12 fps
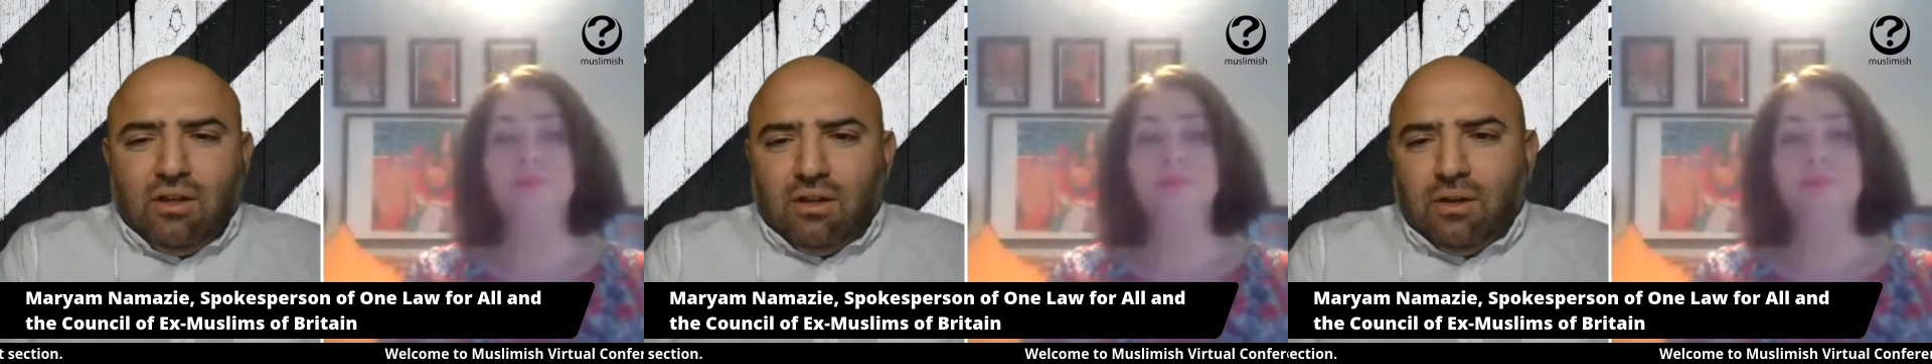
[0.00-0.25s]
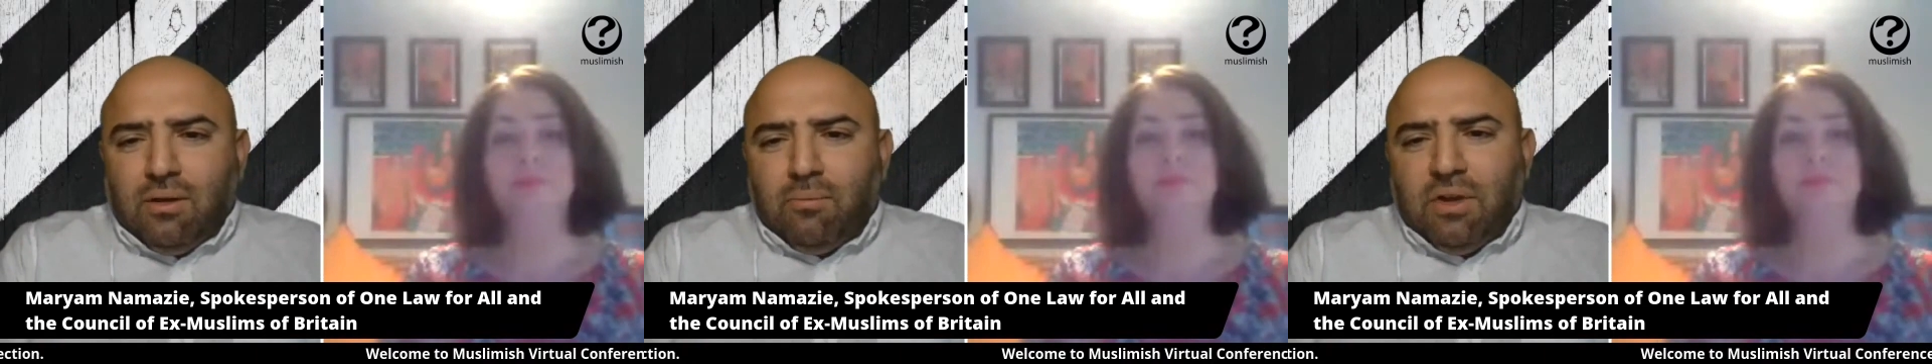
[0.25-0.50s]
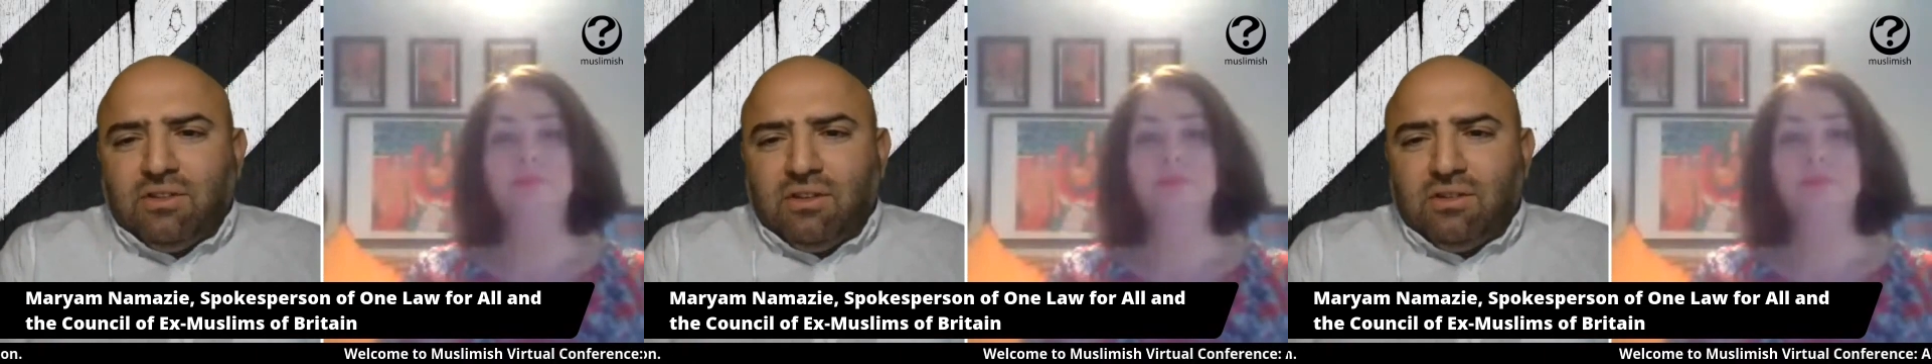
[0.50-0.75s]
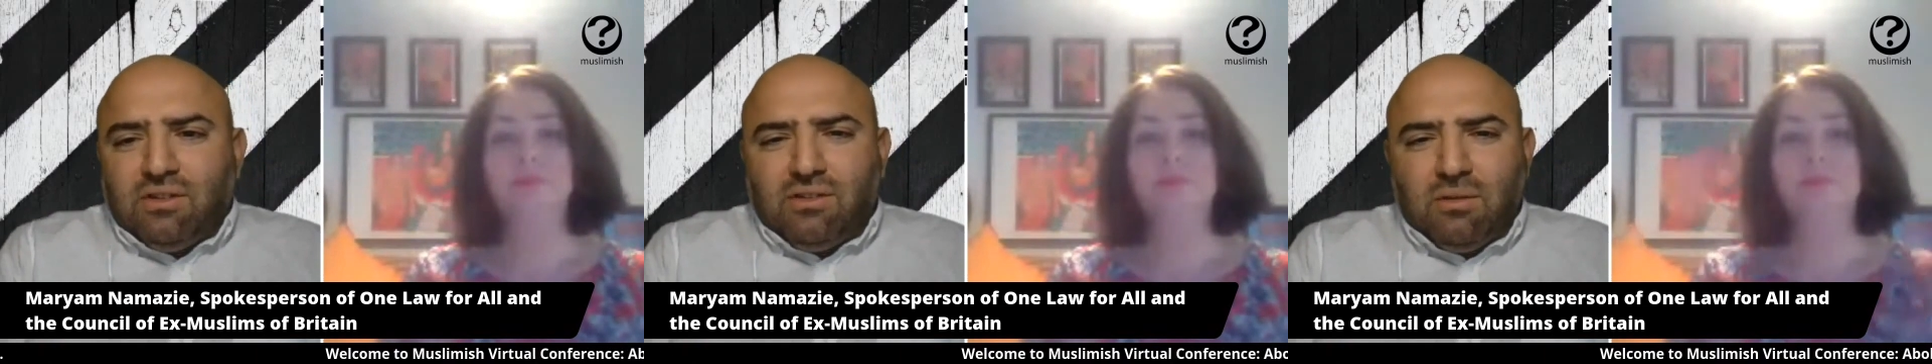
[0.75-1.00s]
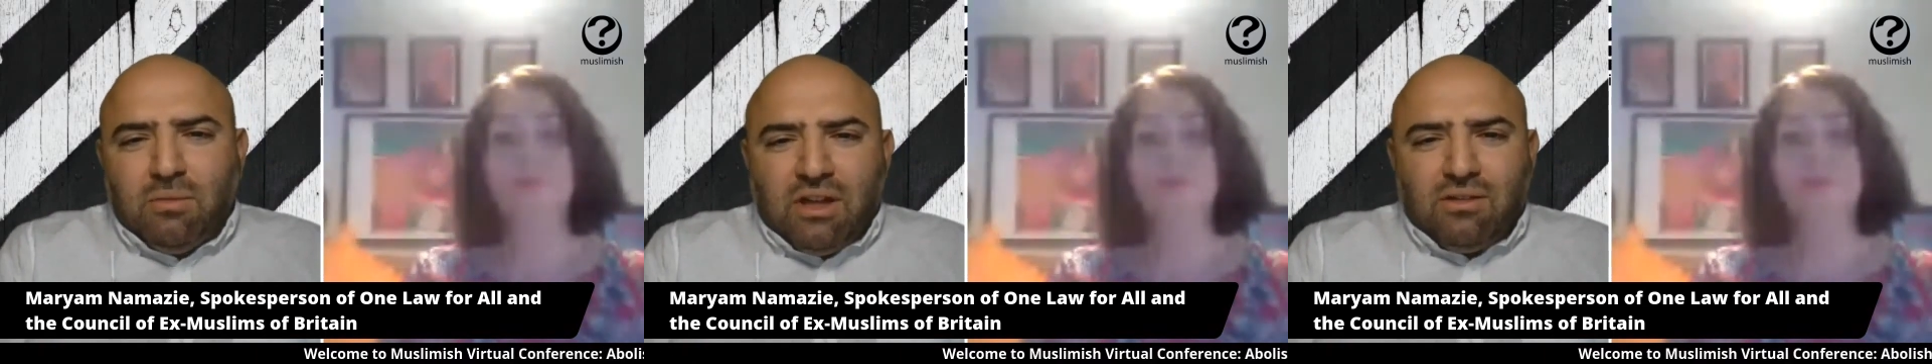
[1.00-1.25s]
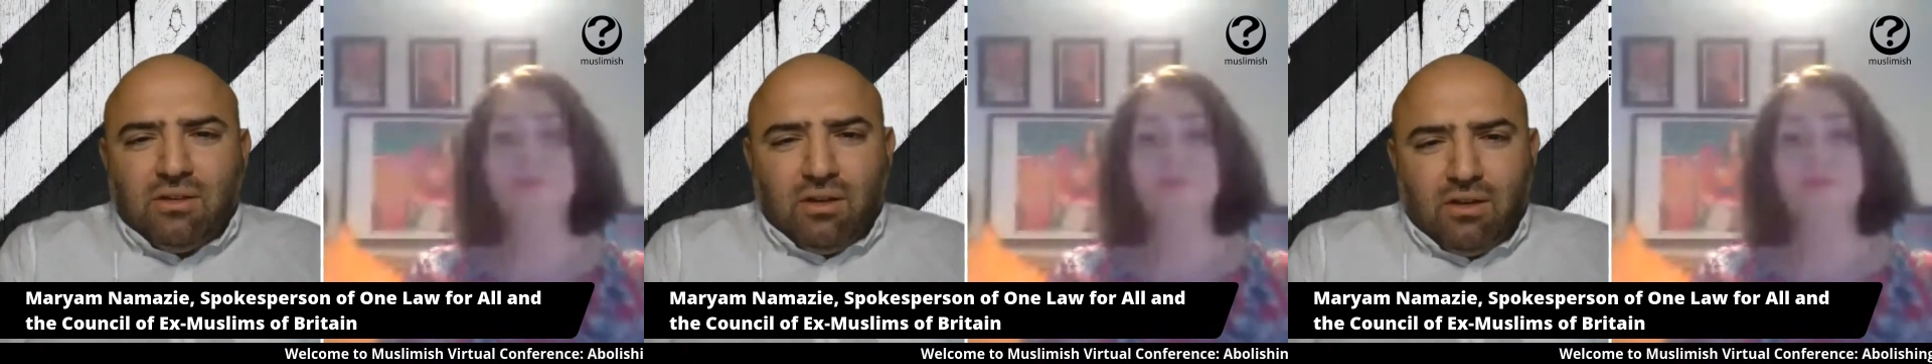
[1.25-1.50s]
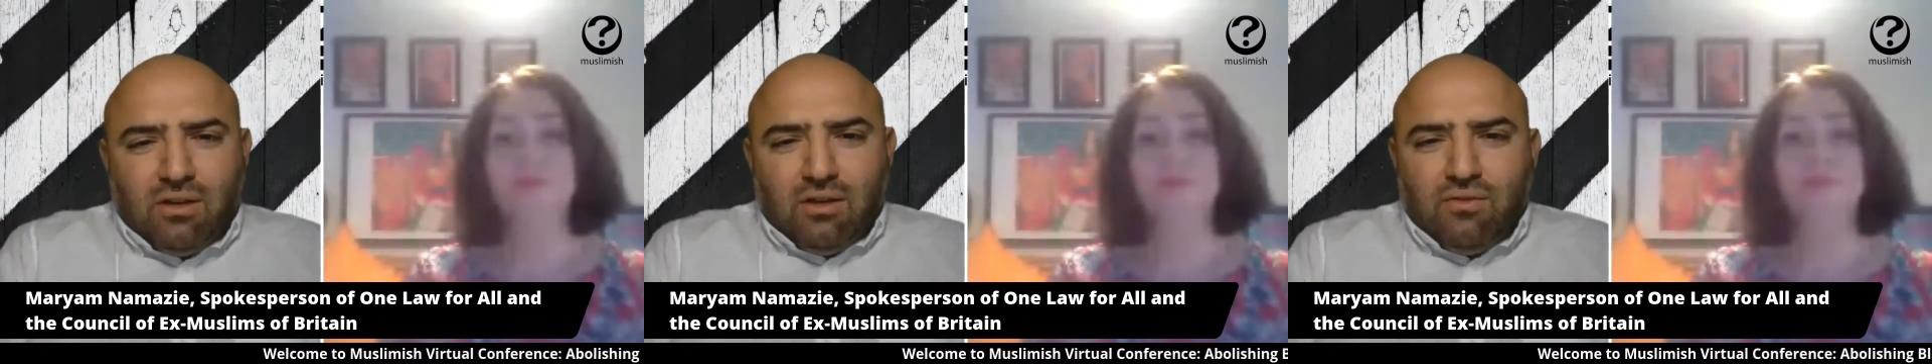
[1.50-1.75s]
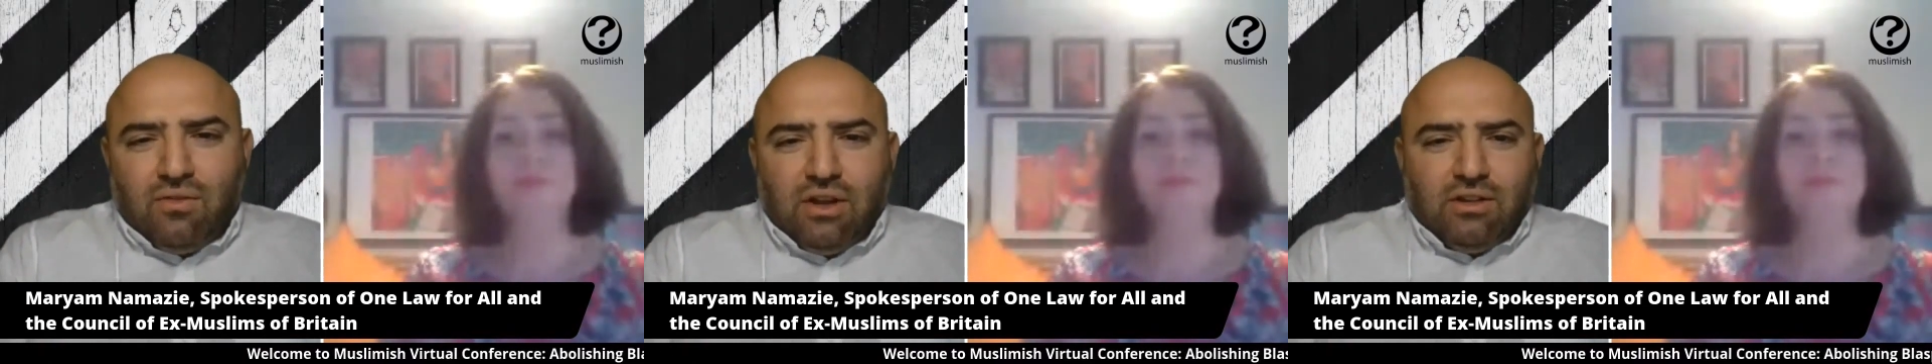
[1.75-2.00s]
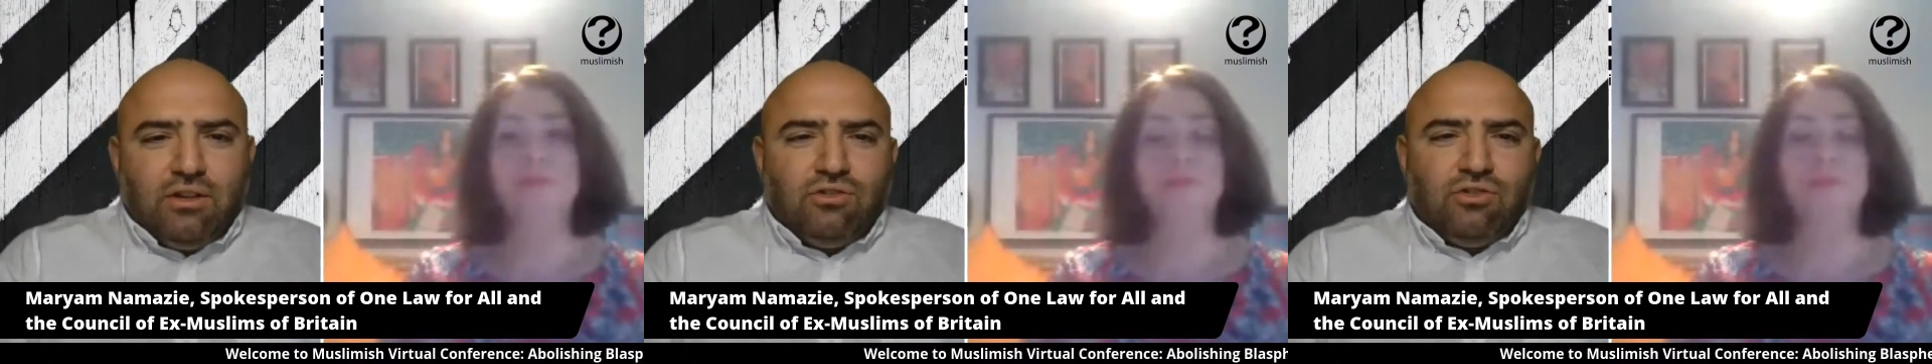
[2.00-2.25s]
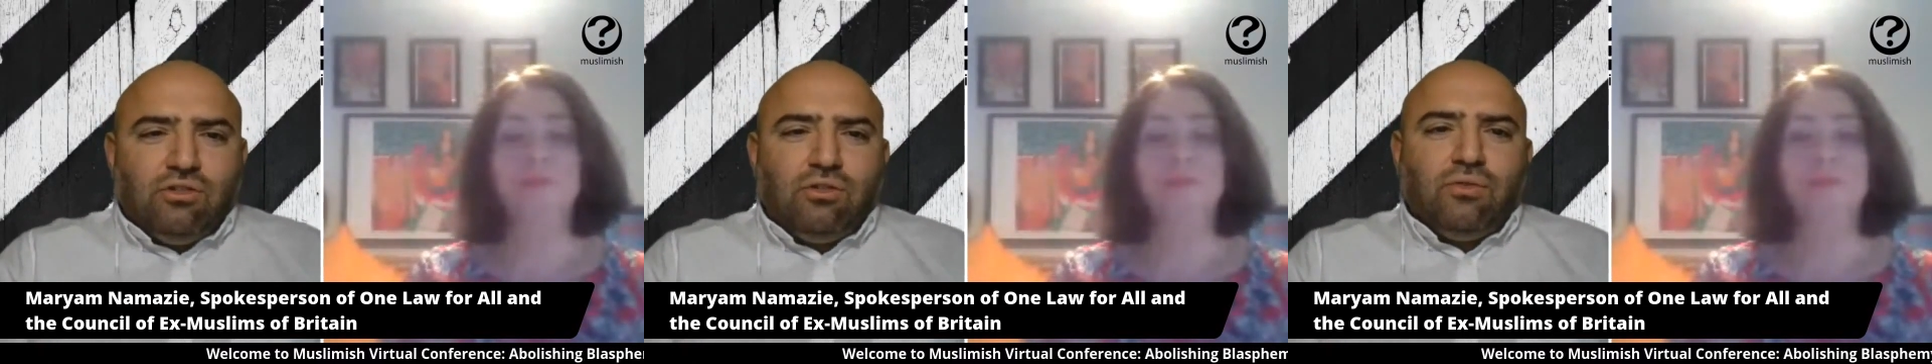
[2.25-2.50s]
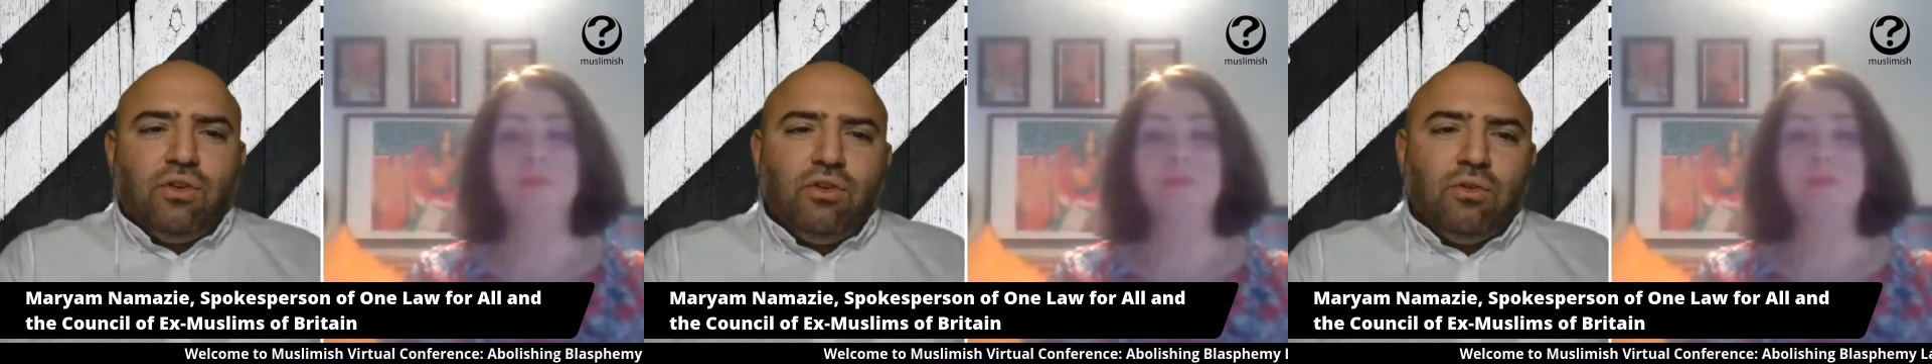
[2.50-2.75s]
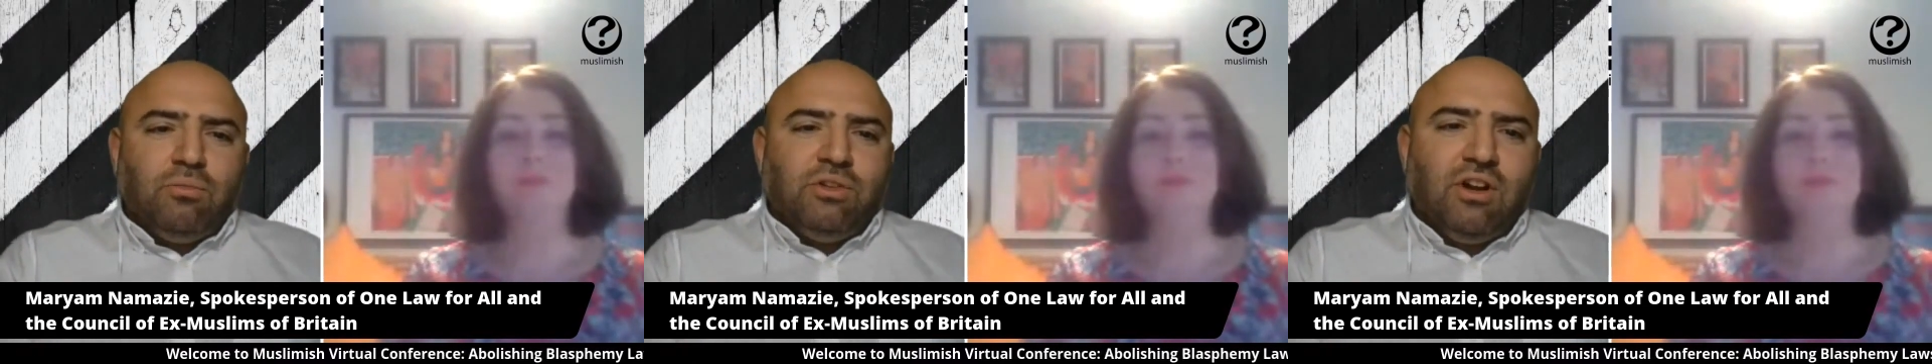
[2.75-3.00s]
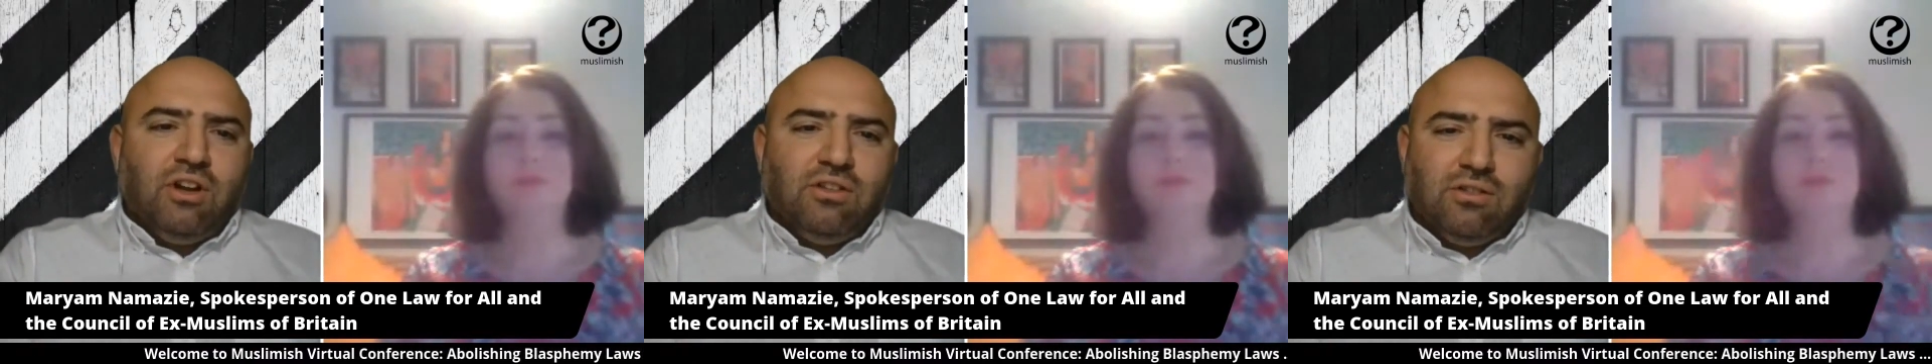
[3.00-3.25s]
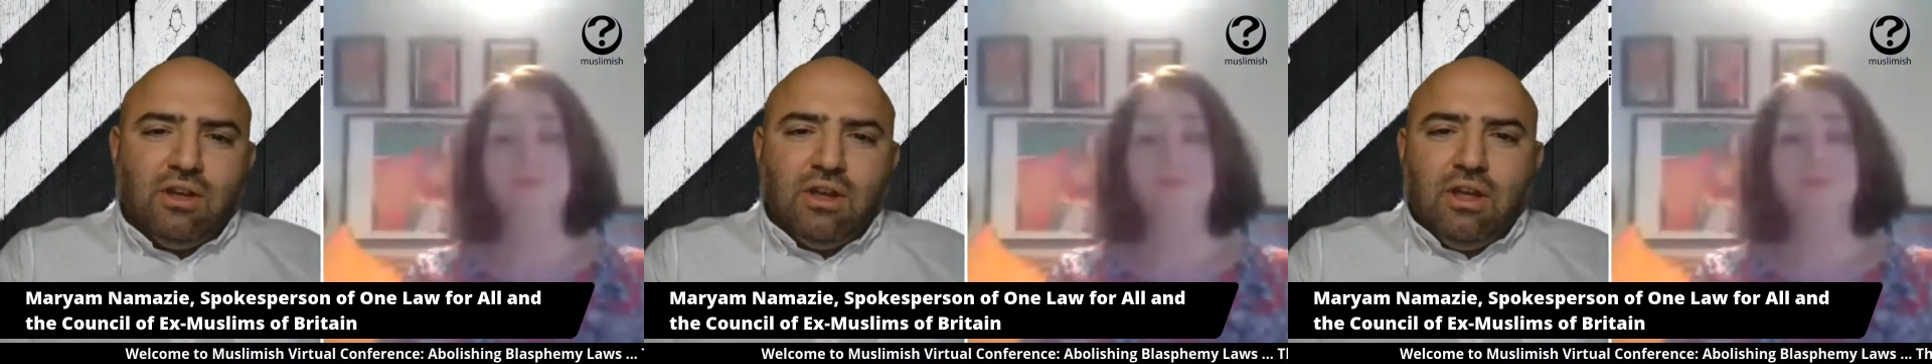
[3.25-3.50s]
and the systematic violations of human rights.